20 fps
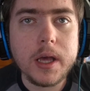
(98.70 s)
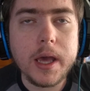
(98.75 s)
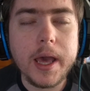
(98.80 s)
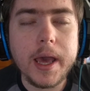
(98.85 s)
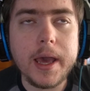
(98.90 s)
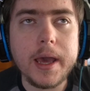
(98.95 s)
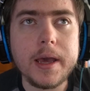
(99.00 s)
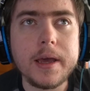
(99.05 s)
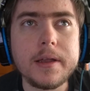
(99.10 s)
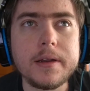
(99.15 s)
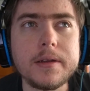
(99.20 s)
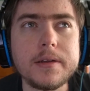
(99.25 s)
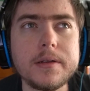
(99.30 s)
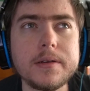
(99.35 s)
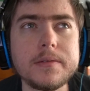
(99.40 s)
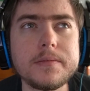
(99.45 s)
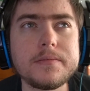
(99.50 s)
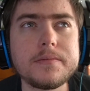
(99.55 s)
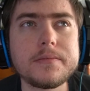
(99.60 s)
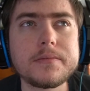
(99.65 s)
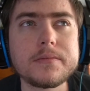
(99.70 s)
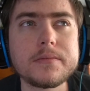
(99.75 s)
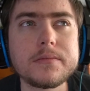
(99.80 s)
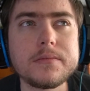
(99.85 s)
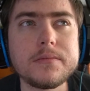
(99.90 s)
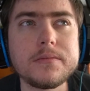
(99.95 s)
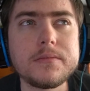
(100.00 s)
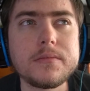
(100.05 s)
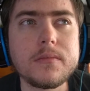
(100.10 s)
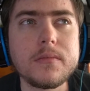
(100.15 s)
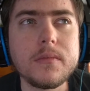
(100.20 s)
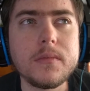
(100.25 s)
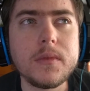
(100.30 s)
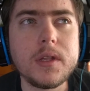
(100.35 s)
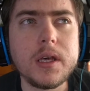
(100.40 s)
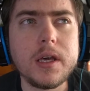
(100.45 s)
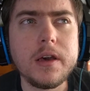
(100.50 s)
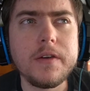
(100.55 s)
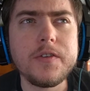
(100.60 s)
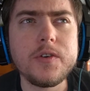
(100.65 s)
And
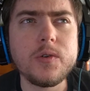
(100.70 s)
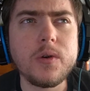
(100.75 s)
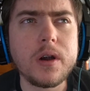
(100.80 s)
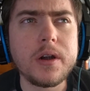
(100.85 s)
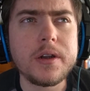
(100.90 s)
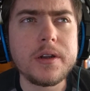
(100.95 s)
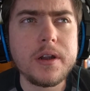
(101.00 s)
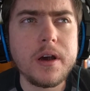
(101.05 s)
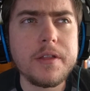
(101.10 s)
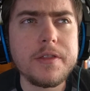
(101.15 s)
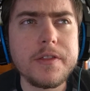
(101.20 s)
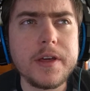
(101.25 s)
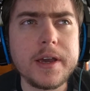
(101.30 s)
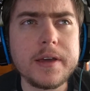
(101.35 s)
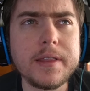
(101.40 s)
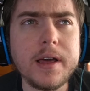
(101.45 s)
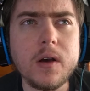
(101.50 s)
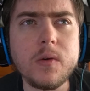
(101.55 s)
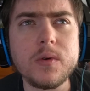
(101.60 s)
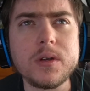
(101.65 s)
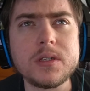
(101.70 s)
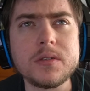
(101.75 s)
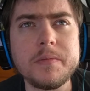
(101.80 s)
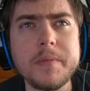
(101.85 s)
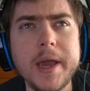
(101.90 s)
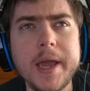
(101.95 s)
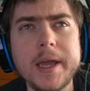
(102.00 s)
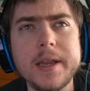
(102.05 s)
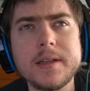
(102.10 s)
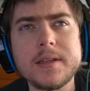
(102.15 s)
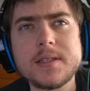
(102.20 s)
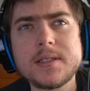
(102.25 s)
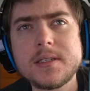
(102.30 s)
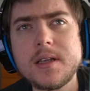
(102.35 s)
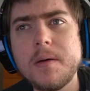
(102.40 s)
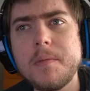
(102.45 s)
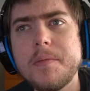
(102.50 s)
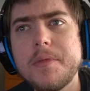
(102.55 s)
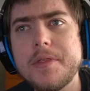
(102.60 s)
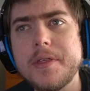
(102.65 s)
if you are nothing that was made
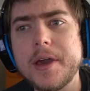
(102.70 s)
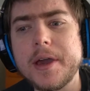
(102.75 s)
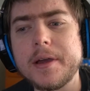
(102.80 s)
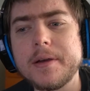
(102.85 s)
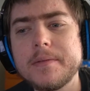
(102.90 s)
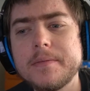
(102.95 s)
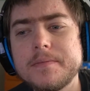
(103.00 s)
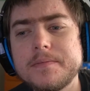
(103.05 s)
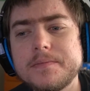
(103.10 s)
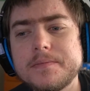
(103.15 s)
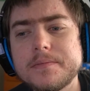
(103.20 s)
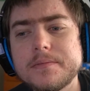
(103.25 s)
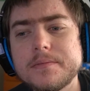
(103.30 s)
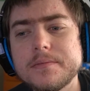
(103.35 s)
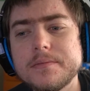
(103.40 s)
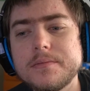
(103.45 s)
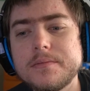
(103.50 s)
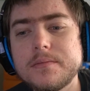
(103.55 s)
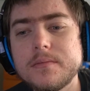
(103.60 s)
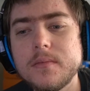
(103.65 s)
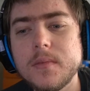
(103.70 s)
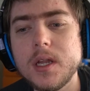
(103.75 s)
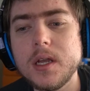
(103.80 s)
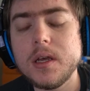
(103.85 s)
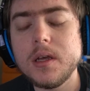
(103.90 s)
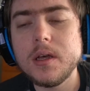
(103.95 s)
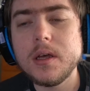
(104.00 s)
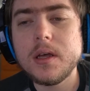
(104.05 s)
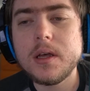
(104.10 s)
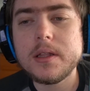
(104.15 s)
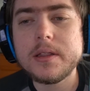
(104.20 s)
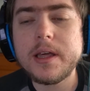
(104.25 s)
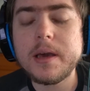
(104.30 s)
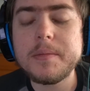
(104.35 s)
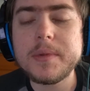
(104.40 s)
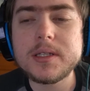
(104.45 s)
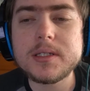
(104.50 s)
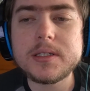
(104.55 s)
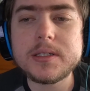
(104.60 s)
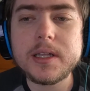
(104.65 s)
something, that
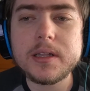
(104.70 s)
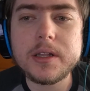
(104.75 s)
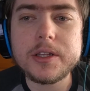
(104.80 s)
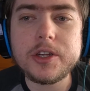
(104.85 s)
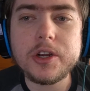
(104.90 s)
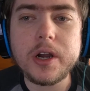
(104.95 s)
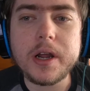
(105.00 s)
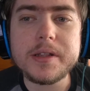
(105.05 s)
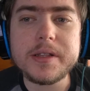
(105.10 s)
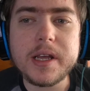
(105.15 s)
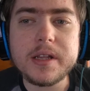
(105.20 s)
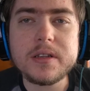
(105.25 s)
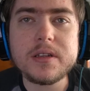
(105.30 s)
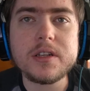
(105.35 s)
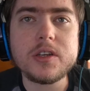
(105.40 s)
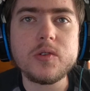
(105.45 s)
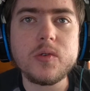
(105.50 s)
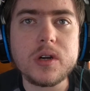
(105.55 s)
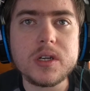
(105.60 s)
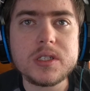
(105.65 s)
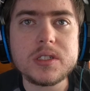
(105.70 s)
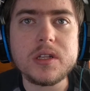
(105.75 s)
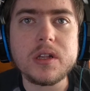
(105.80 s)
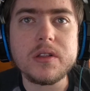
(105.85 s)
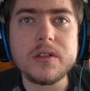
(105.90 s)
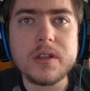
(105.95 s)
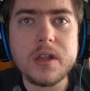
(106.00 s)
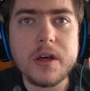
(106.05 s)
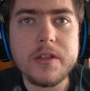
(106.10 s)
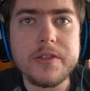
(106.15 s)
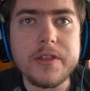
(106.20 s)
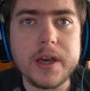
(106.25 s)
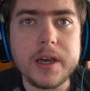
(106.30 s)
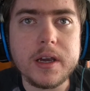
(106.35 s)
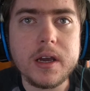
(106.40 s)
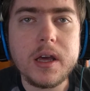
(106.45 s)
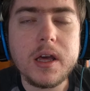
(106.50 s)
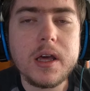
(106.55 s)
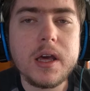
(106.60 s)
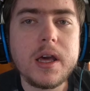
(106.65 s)
means still in your identity you are still
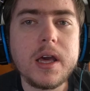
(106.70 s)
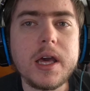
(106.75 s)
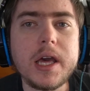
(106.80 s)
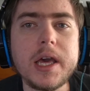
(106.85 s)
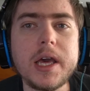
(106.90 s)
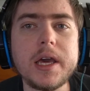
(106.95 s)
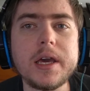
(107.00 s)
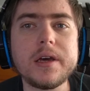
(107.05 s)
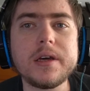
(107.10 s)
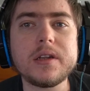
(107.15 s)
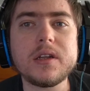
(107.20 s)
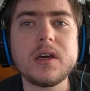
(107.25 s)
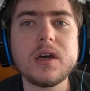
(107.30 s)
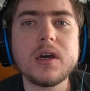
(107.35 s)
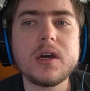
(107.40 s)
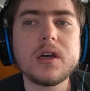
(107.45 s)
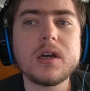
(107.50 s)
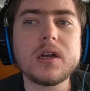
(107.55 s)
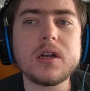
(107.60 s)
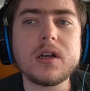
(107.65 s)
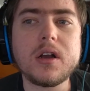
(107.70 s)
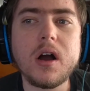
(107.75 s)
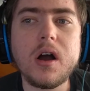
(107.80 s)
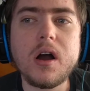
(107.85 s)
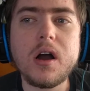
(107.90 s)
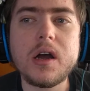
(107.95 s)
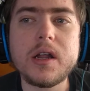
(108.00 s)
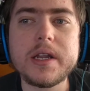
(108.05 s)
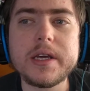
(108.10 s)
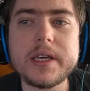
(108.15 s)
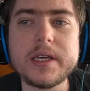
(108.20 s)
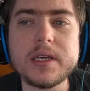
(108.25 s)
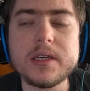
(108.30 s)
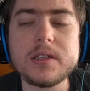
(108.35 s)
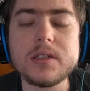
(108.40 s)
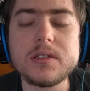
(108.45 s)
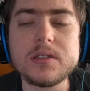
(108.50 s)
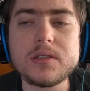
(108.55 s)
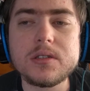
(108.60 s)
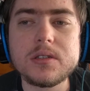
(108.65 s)
nothing, and God
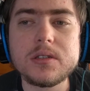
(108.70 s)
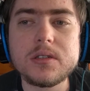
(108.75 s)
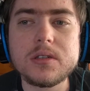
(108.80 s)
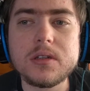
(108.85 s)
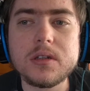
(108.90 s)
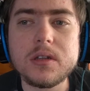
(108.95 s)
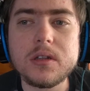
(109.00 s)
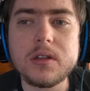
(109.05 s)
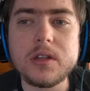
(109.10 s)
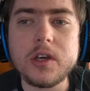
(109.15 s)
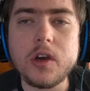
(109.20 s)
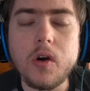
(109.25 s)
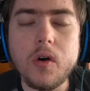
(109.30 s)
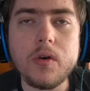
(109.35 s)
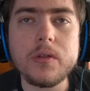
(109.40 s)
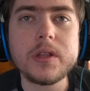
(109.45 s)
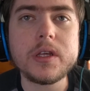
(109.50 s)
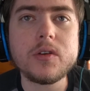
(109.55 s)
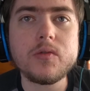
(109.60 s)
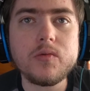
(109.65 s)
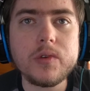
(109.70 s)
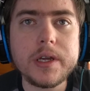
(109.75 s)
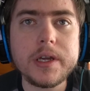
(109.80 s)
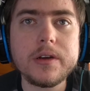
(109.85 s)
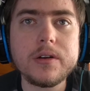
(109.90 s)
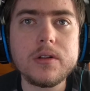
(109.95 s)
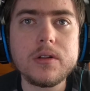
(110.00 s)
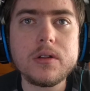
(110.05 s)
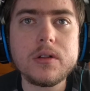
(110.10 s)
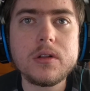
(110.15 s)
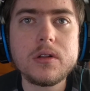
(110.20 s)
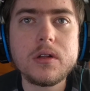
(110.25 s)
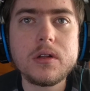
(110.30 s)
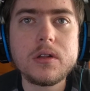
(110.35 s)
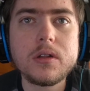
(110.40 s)
is the only real